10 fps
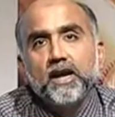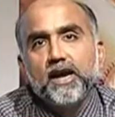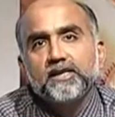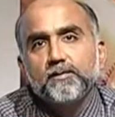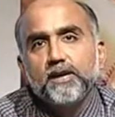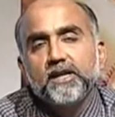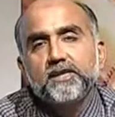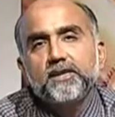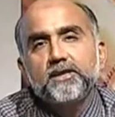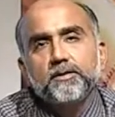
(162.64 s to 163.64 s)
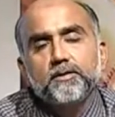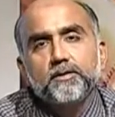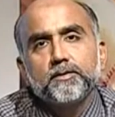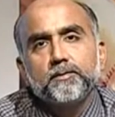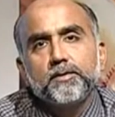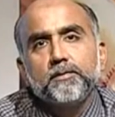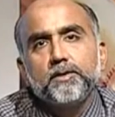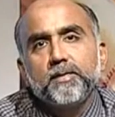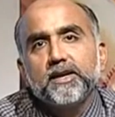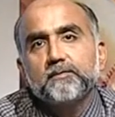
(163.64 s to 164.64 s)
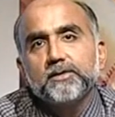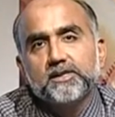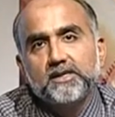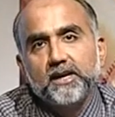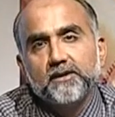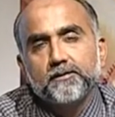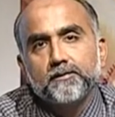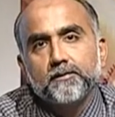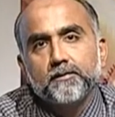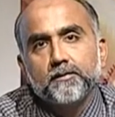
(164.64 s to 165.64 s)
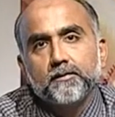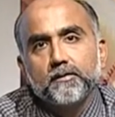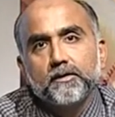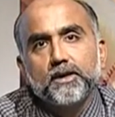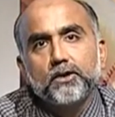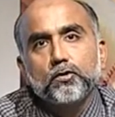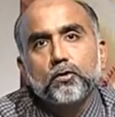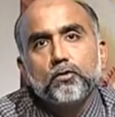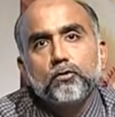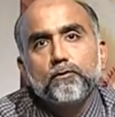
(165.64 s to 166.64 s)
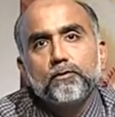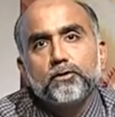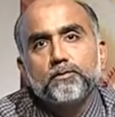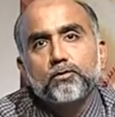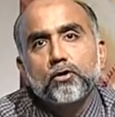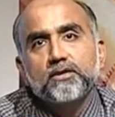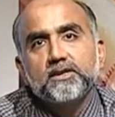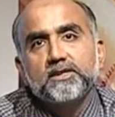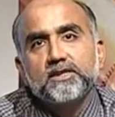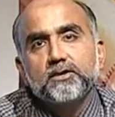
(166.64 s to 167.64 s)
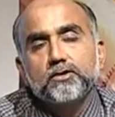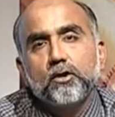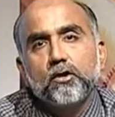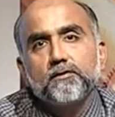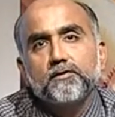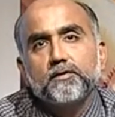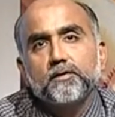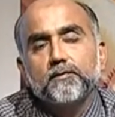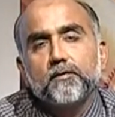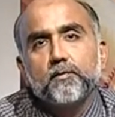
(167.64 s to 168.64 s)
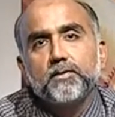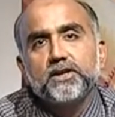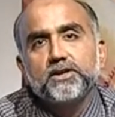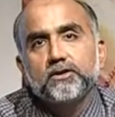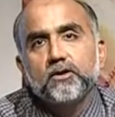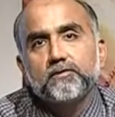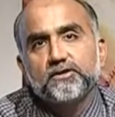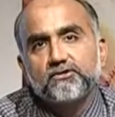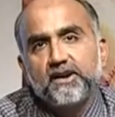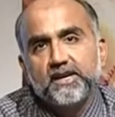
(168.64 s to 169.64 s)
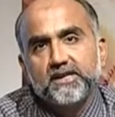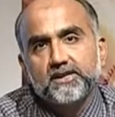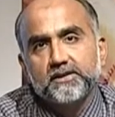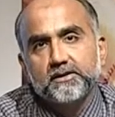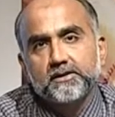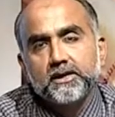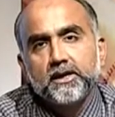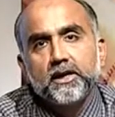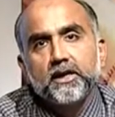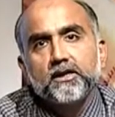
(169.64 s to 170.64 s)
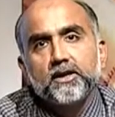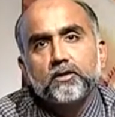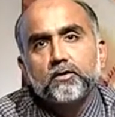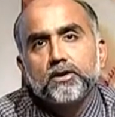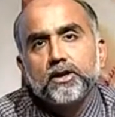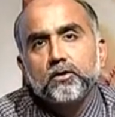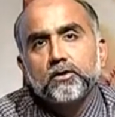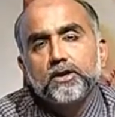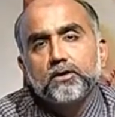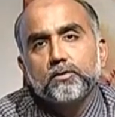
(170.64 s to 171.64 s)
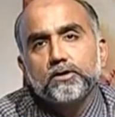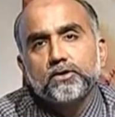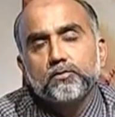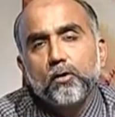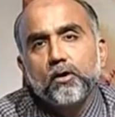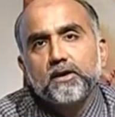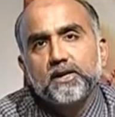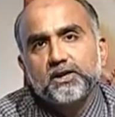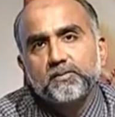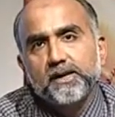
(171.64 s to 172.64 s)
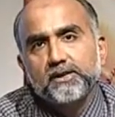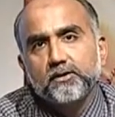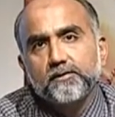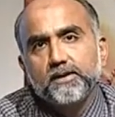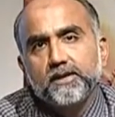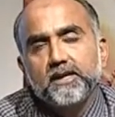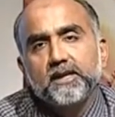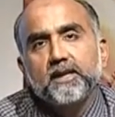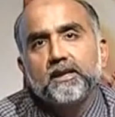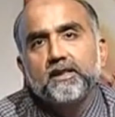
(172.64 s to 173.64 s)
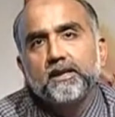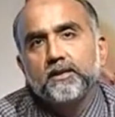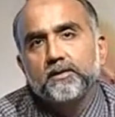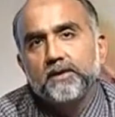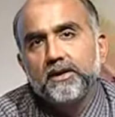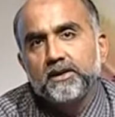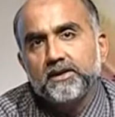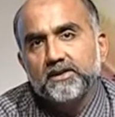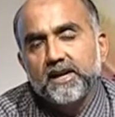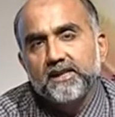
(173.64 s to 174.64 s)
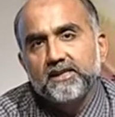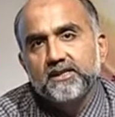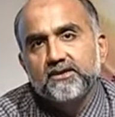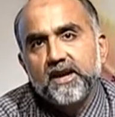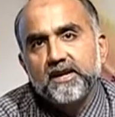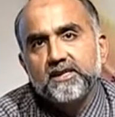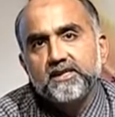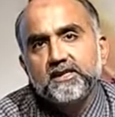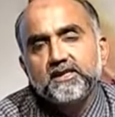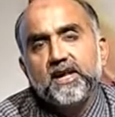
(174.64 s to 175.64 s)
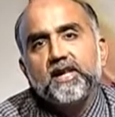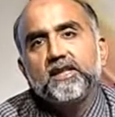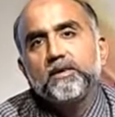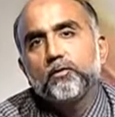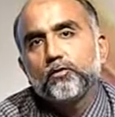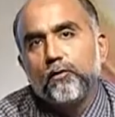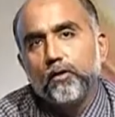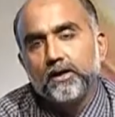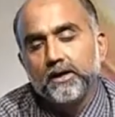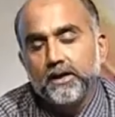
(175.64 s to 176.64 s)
As a manager, people make a mistake. They don't go for the broader sense of formulation of strategies. They look into the smaller aspects of it. They design their strategies and they move on.